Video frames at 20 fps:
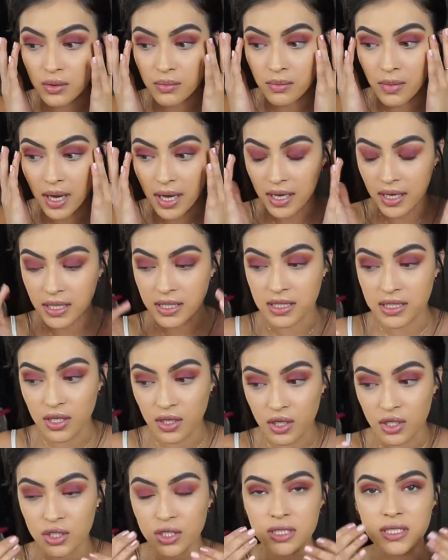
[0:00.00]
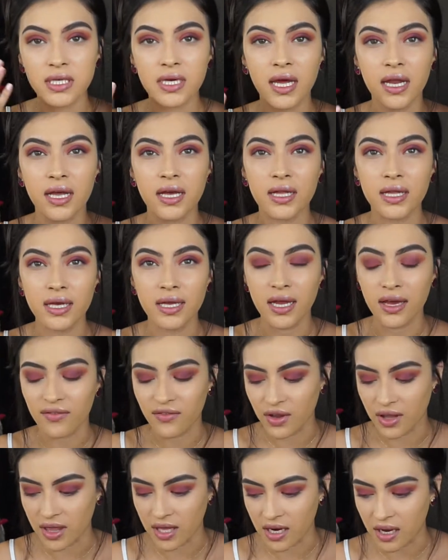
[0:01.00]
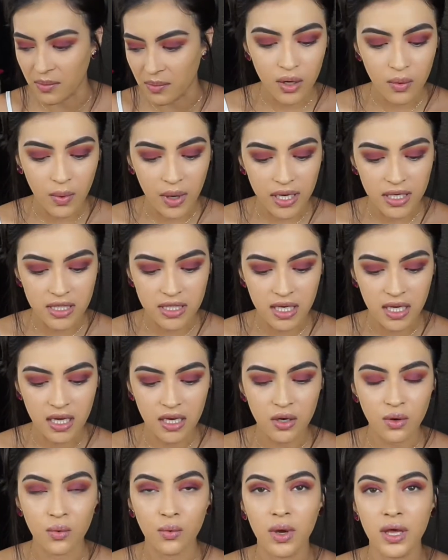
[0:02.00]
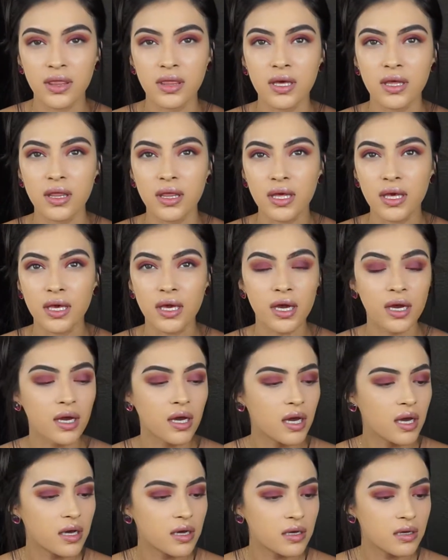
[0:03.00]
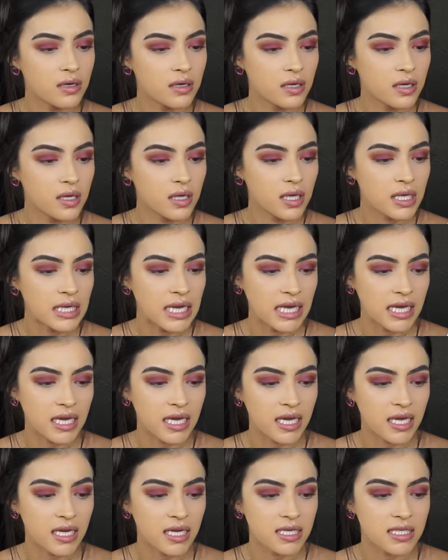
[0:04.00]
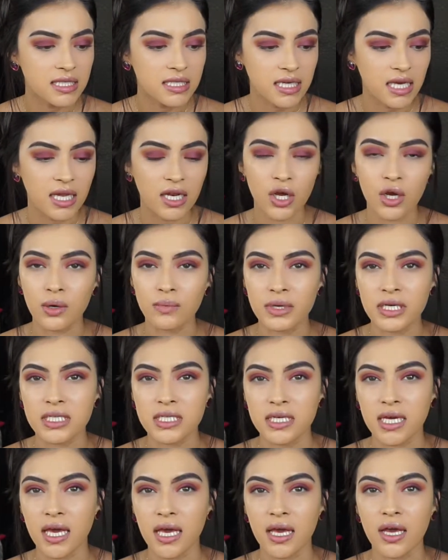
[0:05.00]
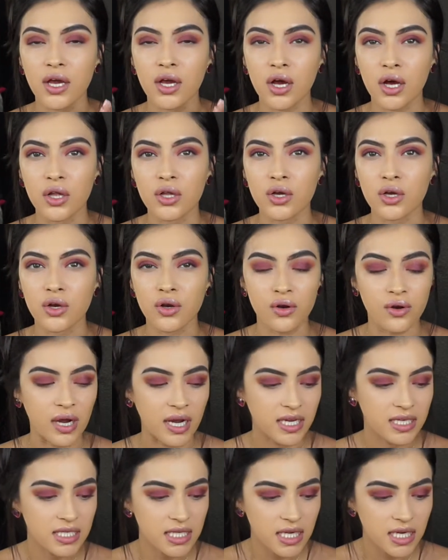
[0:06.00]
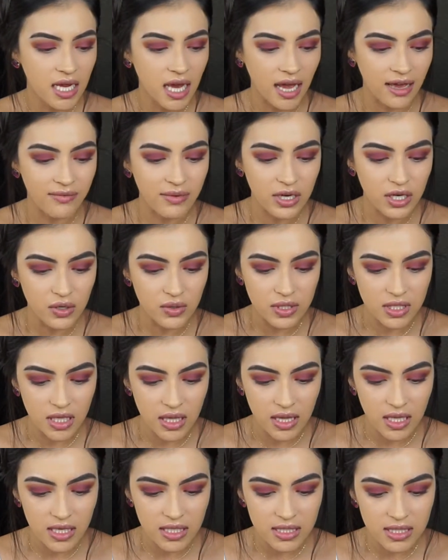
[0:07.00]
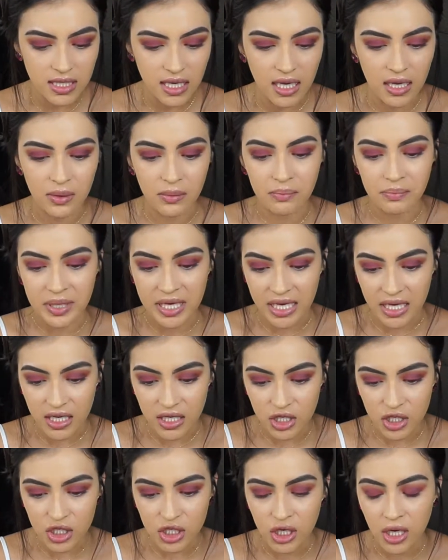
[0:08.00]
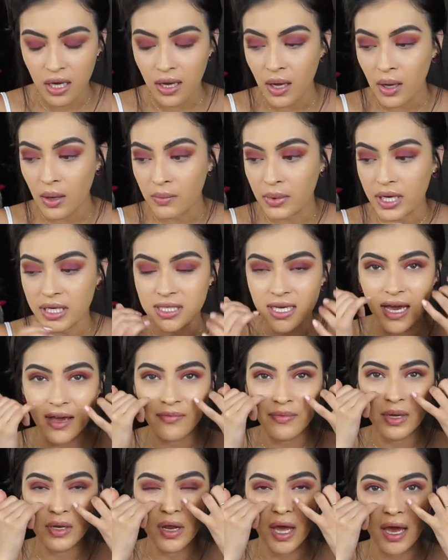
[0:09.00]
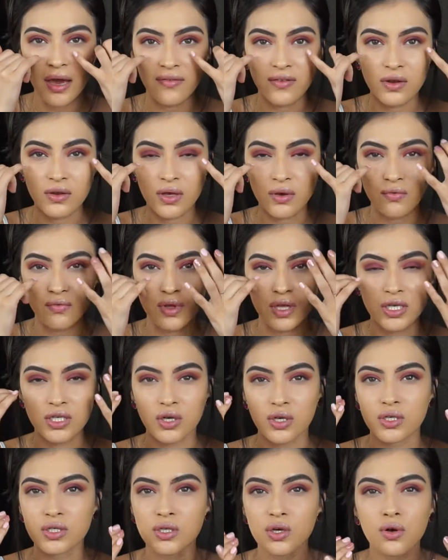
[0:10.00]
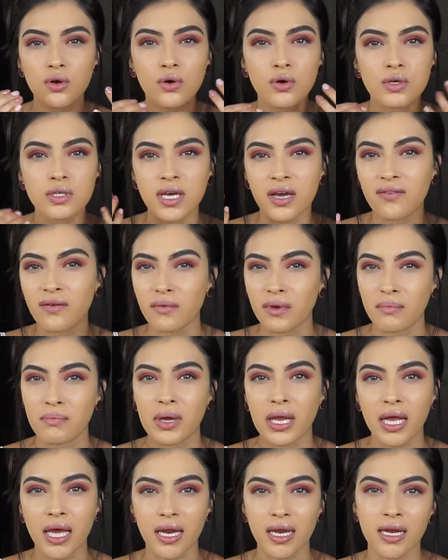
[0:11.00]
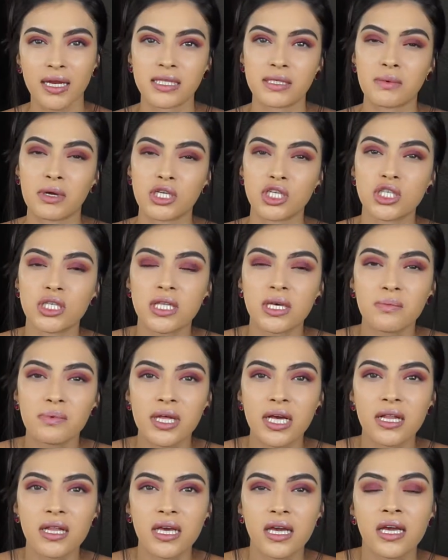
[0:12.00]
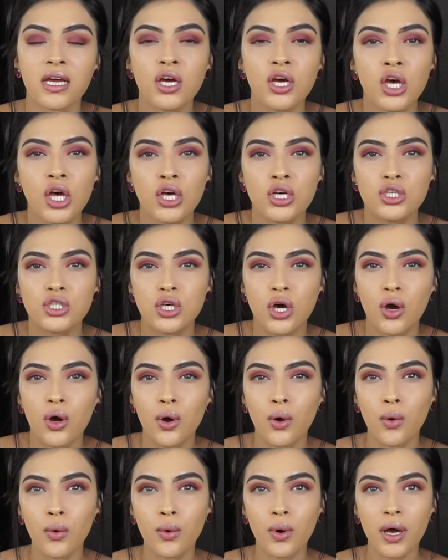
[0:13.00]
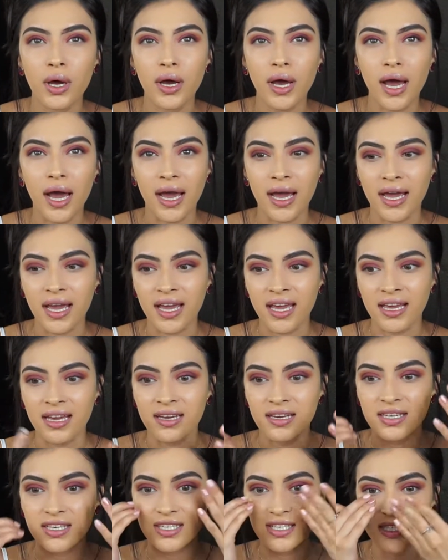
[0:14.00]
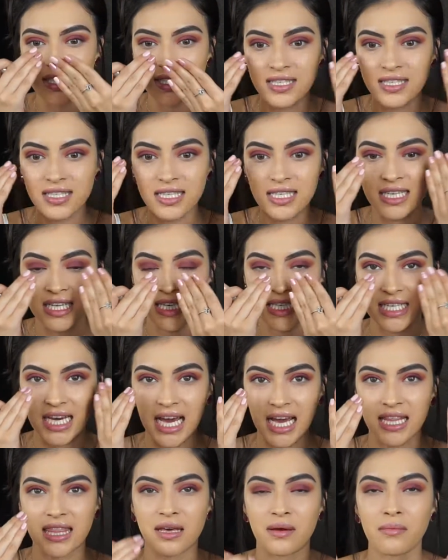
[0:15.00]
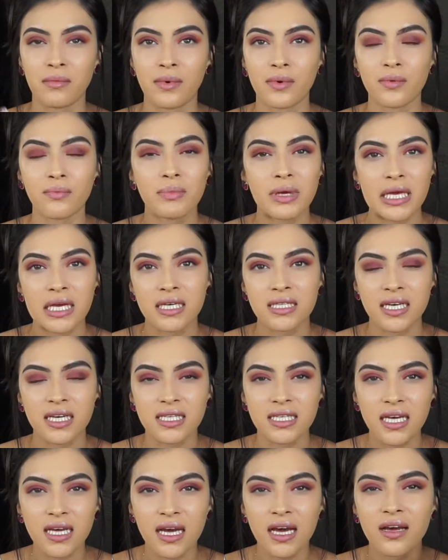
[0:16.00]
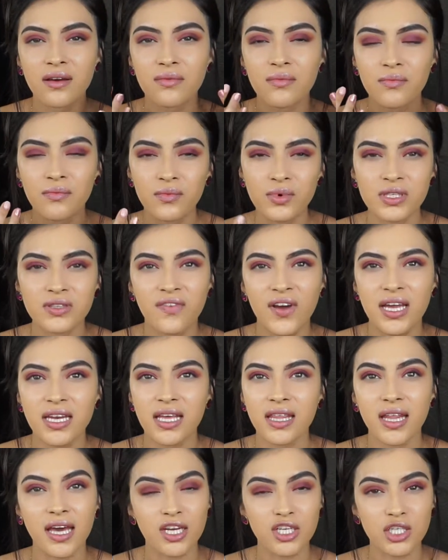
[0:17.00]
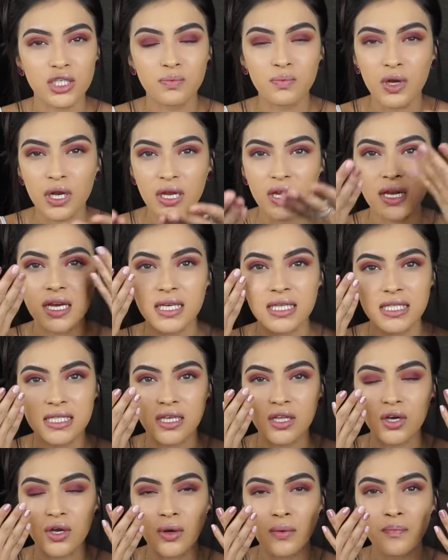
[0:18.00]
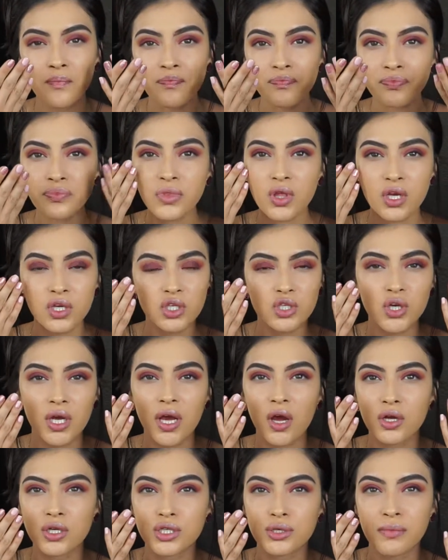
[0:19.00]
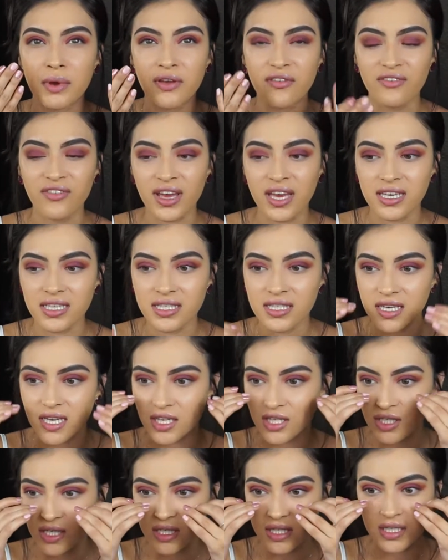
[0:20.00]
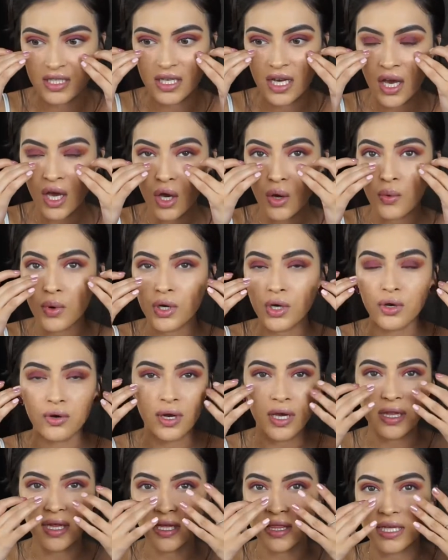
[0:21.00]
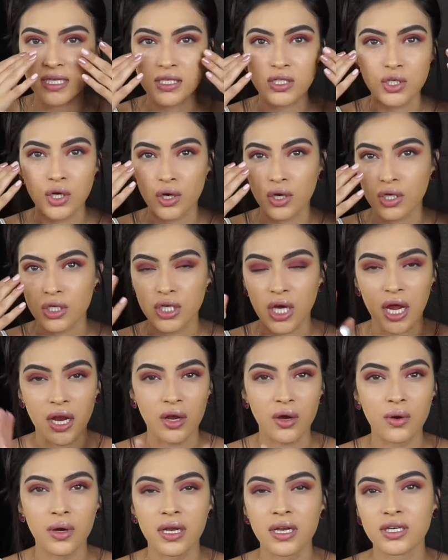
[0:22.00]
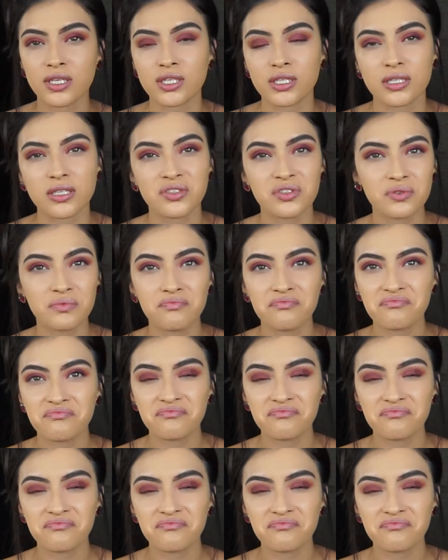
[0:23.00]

my concealer just to kind of clean everything up. I went in with the Naked Skin Urban Decay Color Correcting. I've been using this in Peach because I've been having like really dark circles. I haven't been getting as much sleep lately, so I need to hide them, because I was finding that just putting concealer straight onto my face, it just would create like this dark shadow, and it just